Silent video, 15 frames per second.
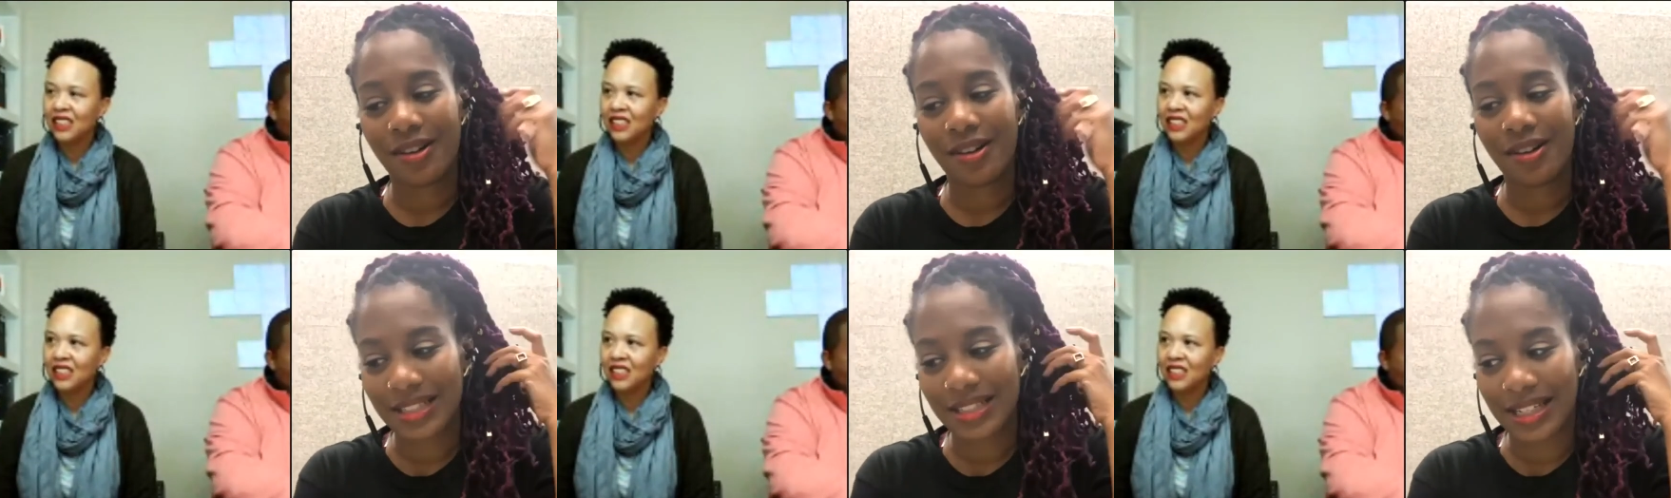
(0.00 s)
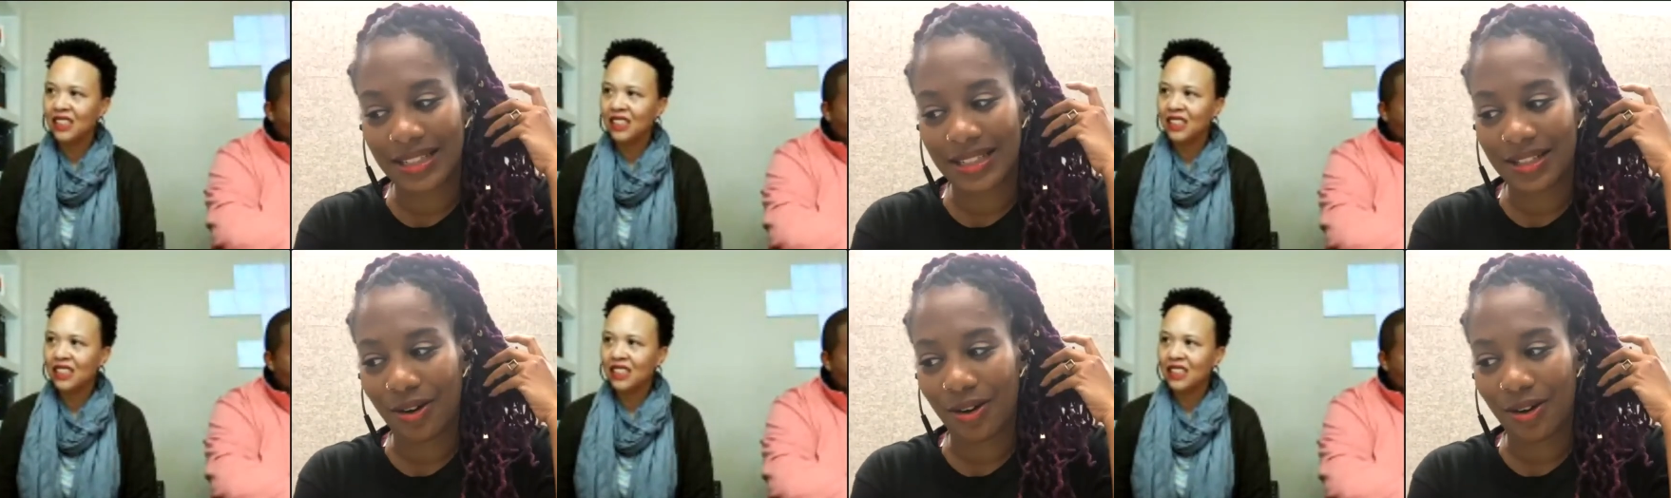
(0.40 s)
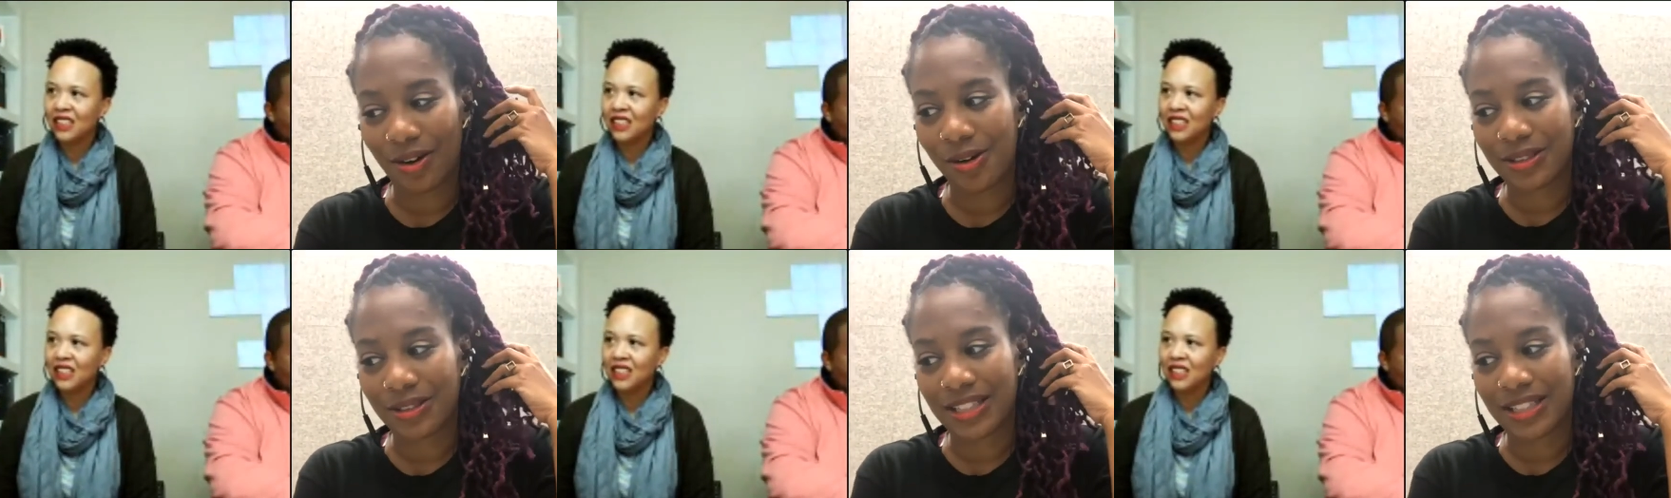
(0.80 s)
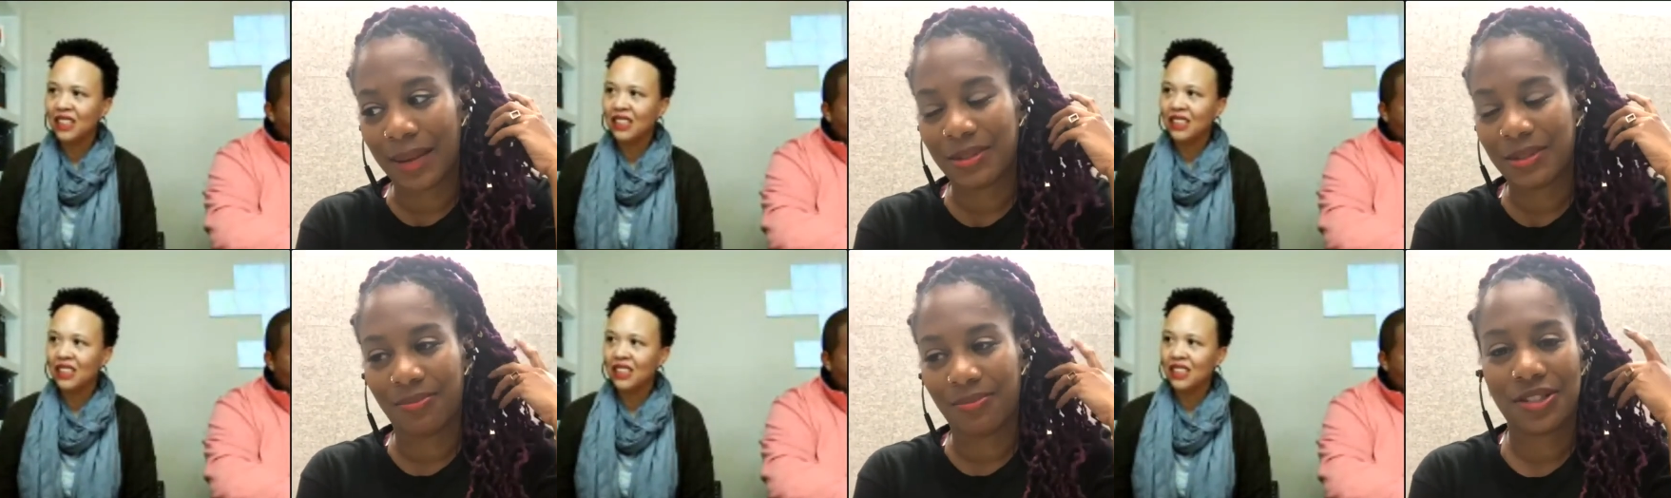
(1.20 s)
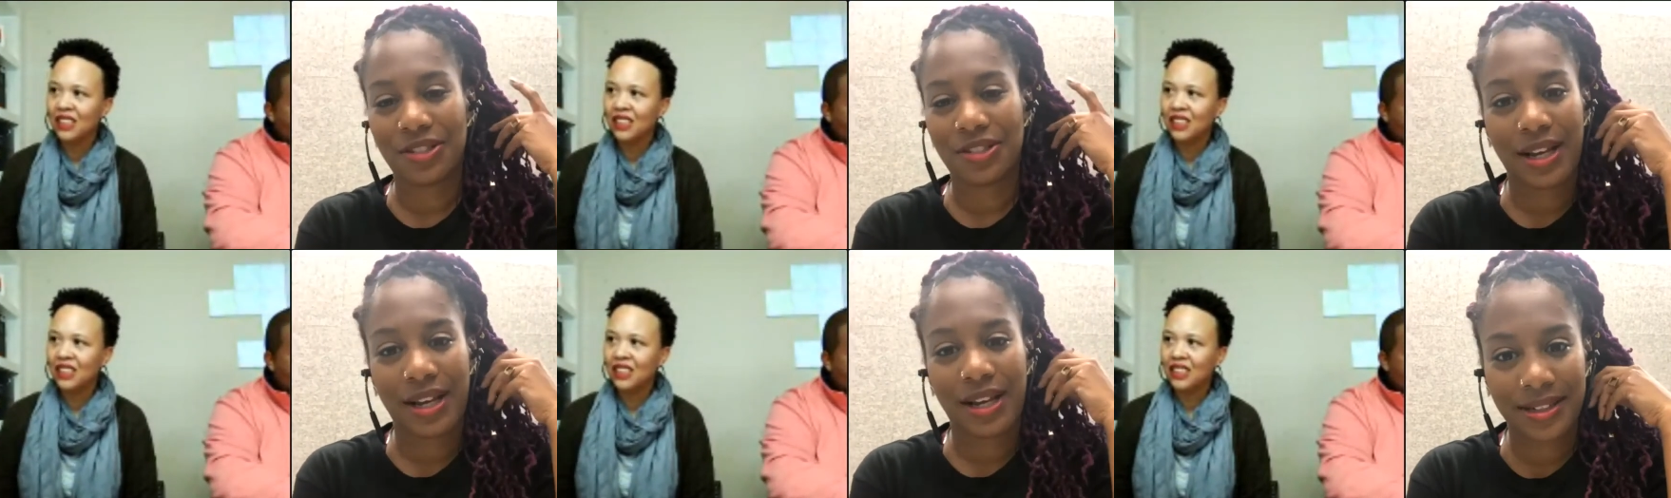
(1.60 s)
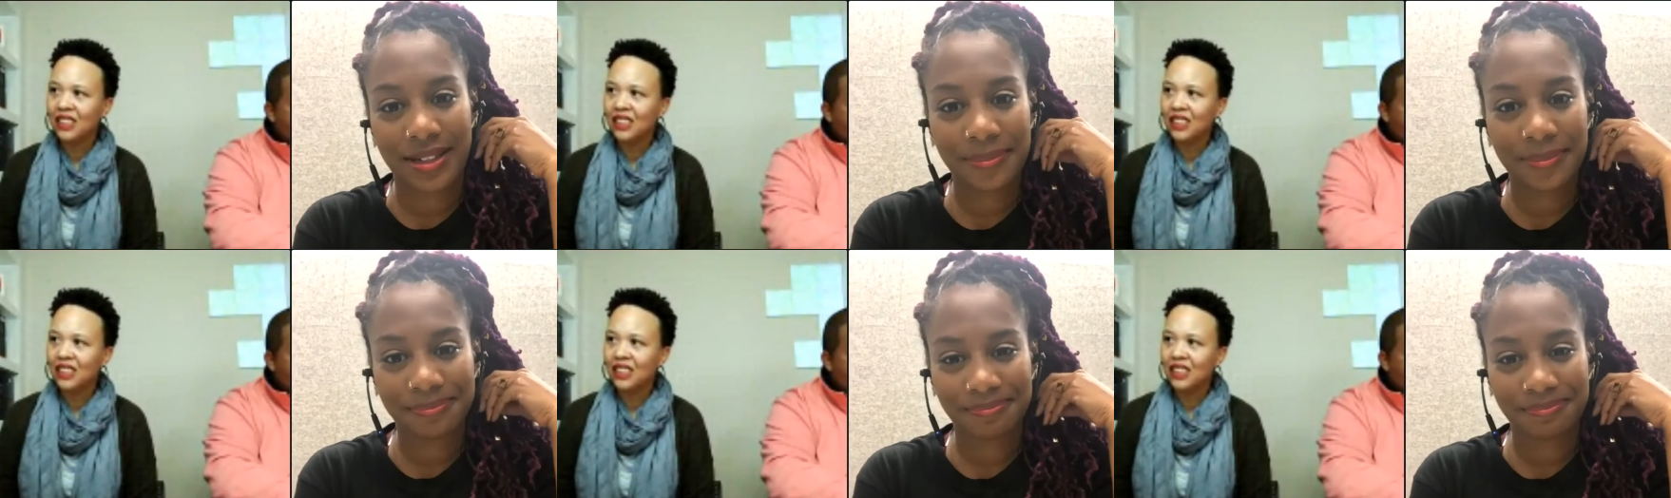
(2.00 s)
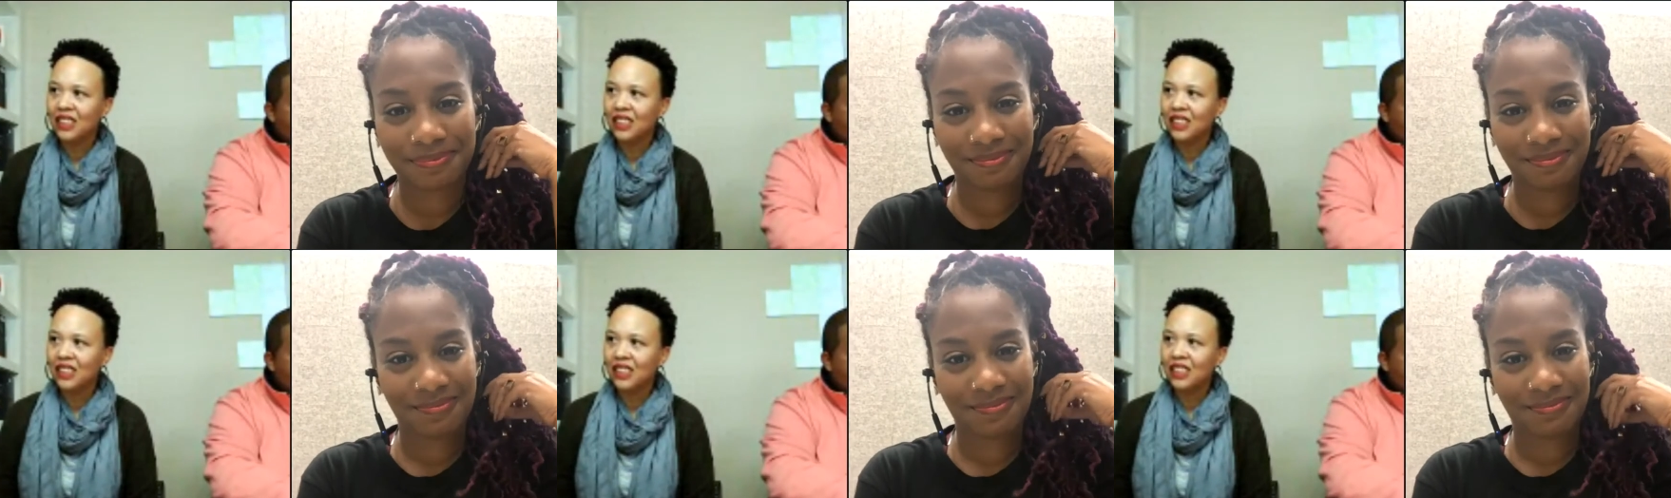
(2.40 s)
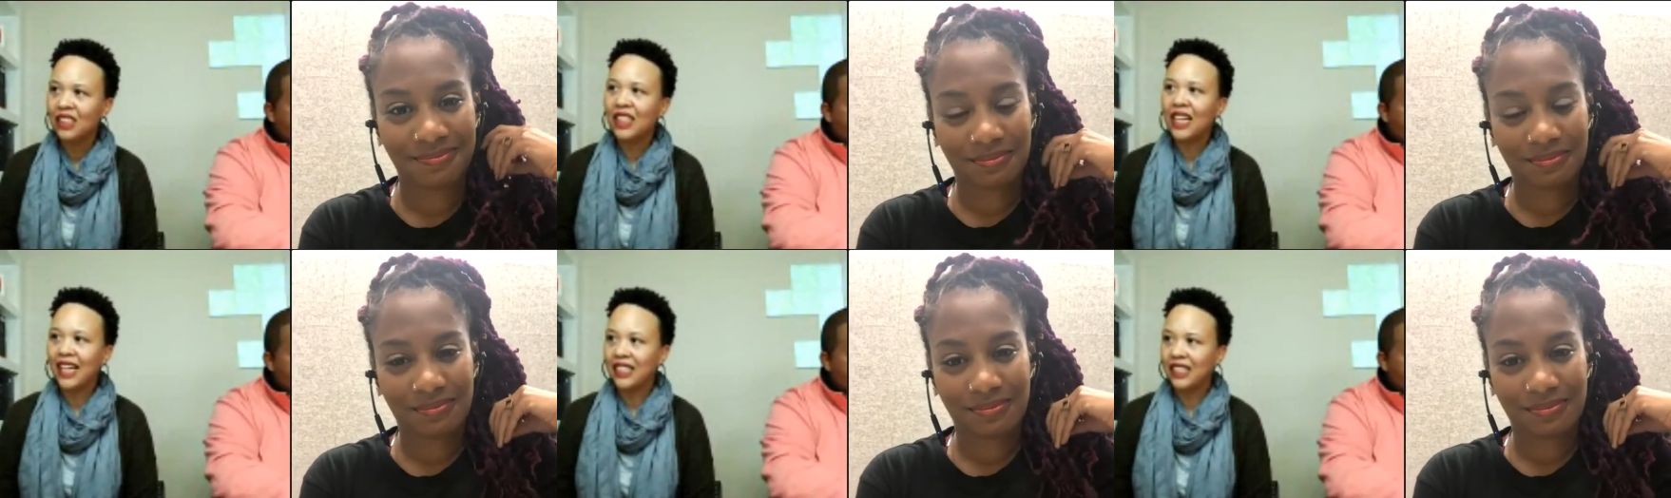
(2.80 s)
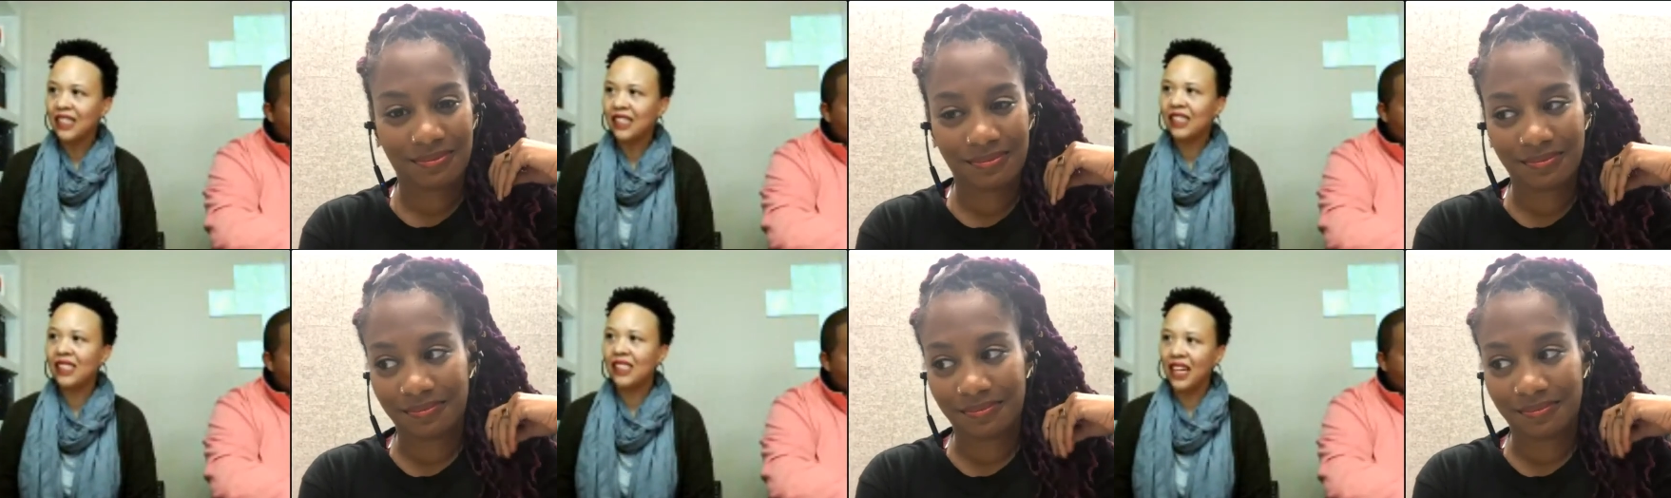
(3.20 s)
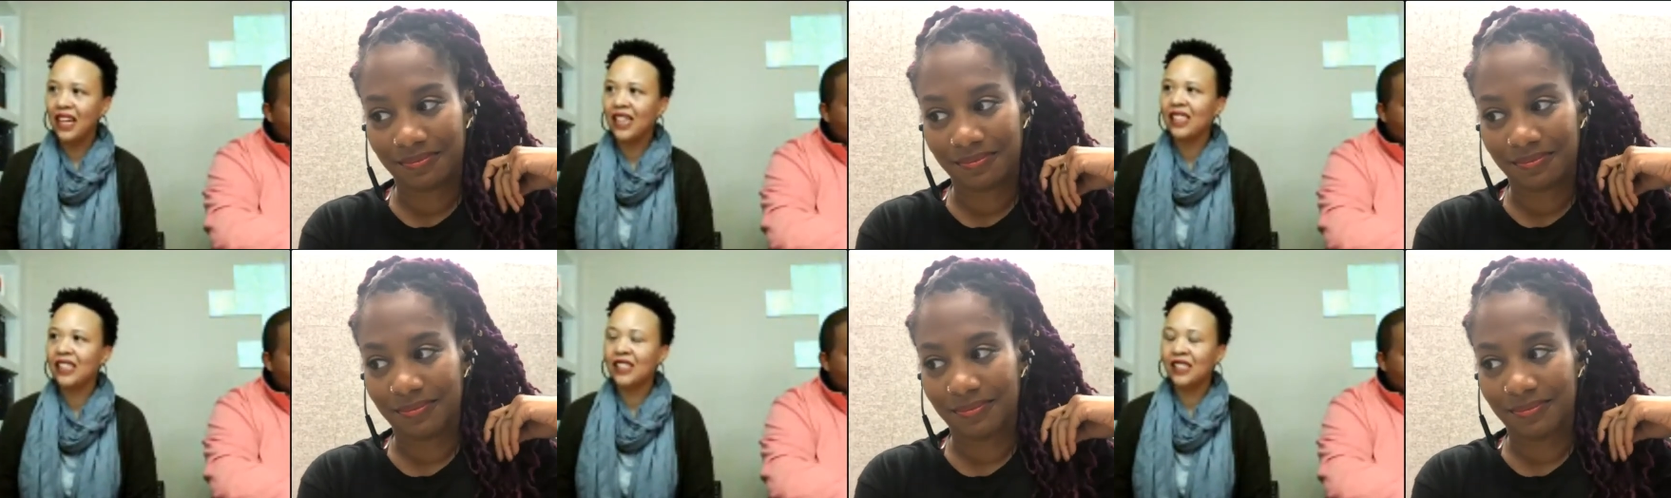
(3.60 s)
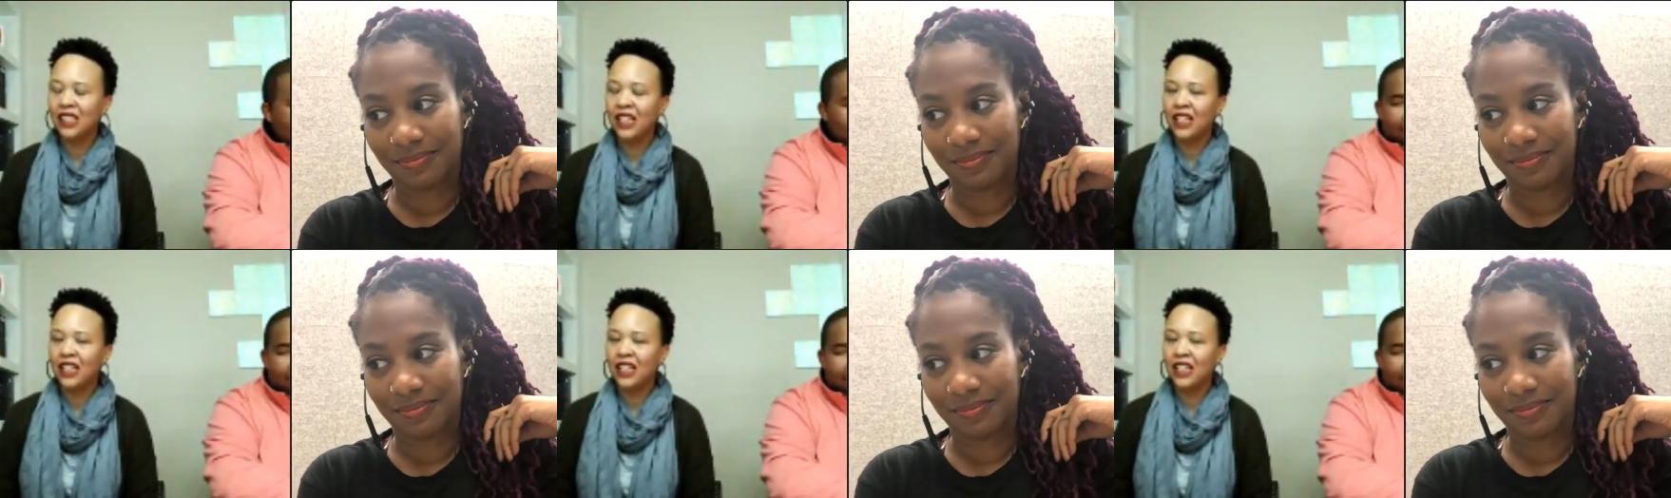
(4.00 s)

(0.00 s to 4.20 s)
Speaker 1: XR to get into all types of mixed reality.
Speaker 2: Nice, nice. And